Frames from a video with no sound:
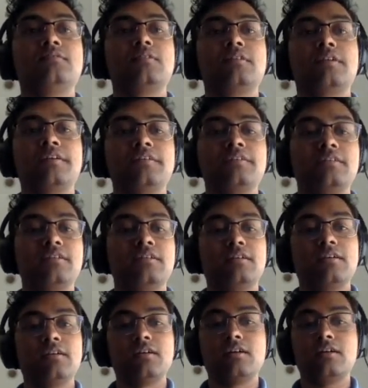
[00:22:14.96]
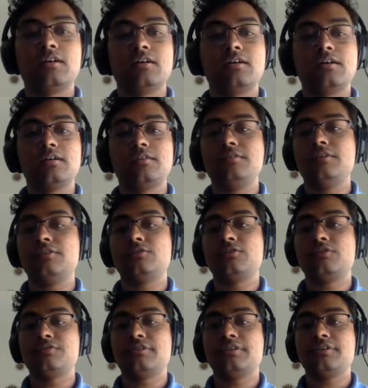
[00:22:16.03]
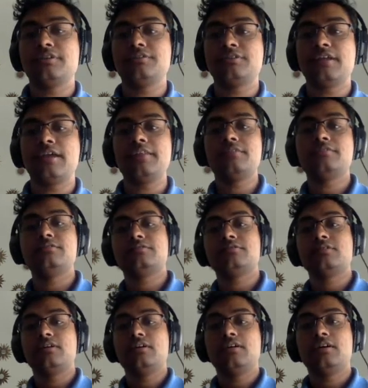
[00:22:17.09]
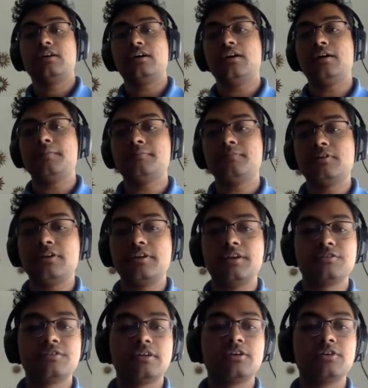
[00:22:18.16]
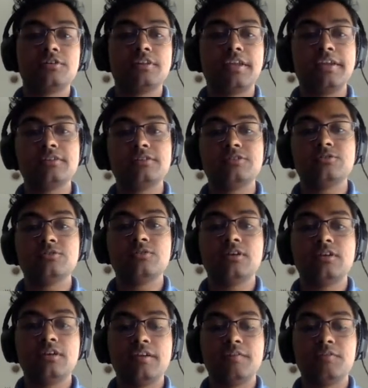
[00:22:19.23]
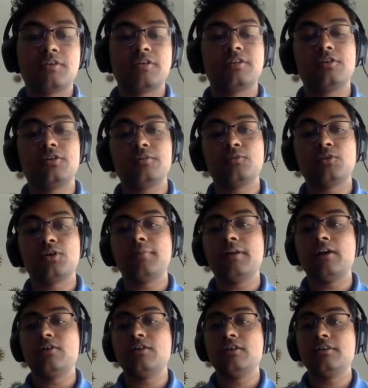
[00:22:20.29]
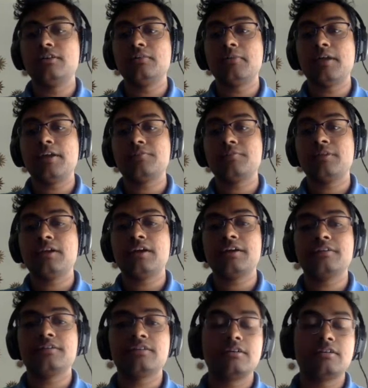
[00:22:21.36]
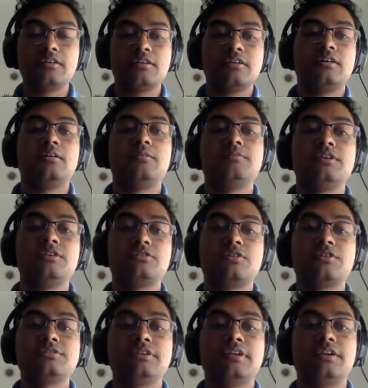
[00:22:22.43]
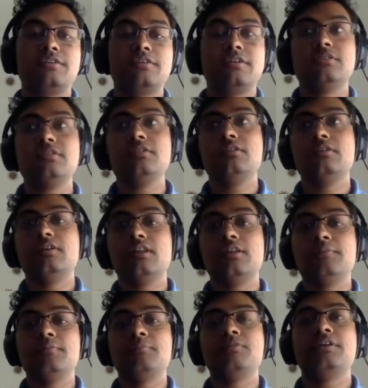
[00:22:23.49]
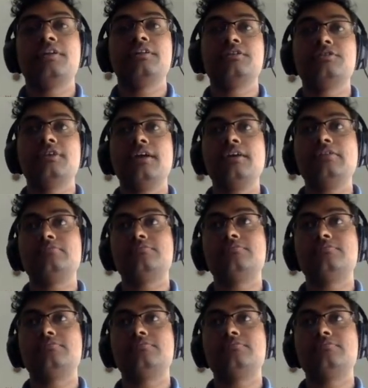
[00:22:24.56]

Okay, z-score standardization. And this is, here's a good link to, if you want to learn more about the math behind z-score standardization. Let me put it in the chat.